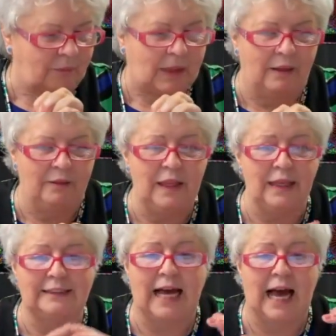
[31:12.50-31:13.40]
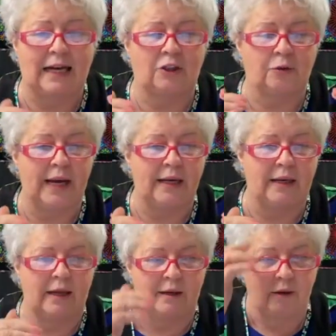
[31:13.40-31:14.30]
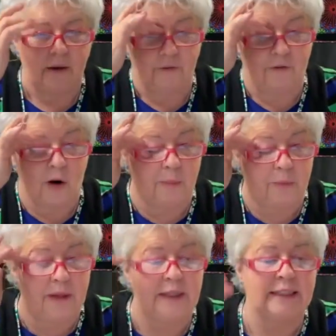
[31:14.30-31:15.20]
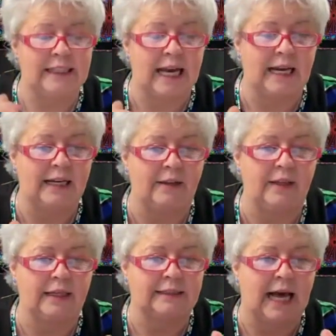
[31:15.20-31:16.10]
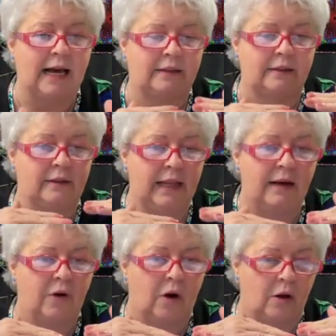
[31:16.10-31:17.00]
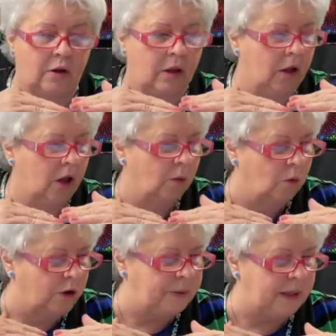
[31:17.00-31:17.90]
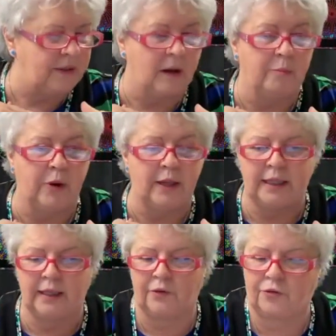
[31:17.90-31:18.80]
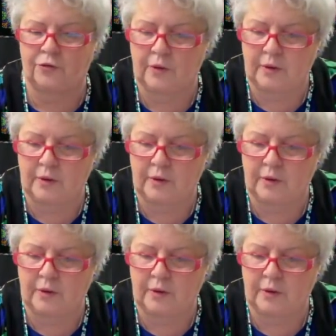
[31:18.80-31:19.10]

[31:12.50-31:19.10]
the exact trade in for a Brilliance 80, the exact level would be the Brilliance